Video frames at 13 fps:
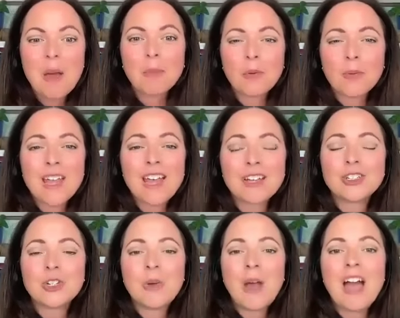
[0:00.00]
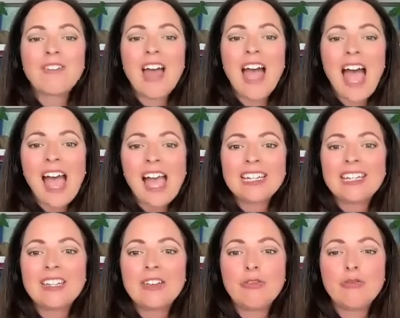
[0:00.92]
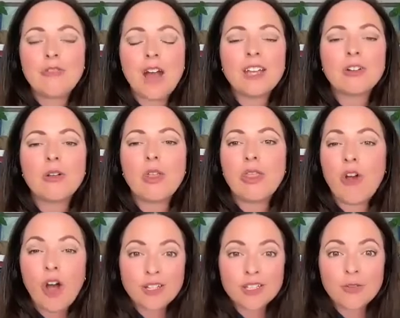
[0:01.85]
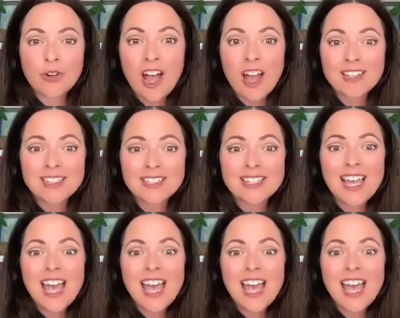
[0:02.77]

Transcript: Maria, do you have any final thoughts for us